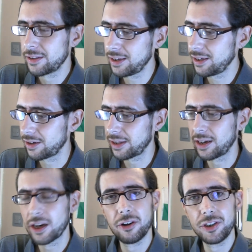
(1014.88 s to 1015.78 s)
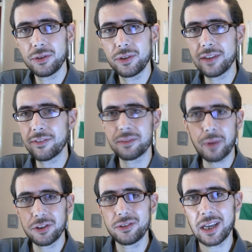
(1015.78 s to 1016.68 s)
They you know they encourage you to give a
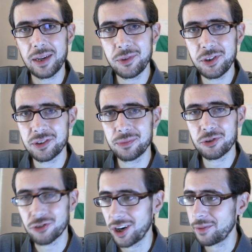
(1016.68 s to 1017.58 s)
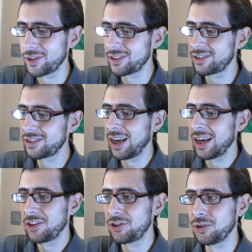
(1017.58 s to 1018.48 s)
special name to your subscribers,
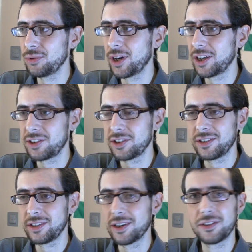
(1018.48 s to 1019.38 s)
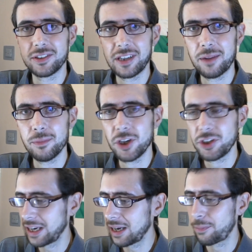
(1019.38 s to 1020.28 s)
to, uh, to, to you know to sell
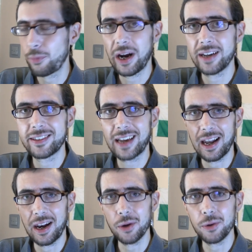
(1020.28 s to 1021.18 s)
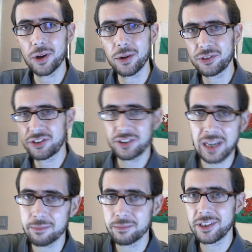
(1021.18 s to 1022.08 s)
merch, to get a brand, to get a logo
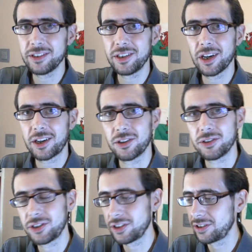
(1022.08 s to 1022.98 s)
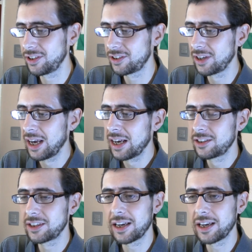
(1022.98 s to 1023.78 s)
stamped into your consciousness, to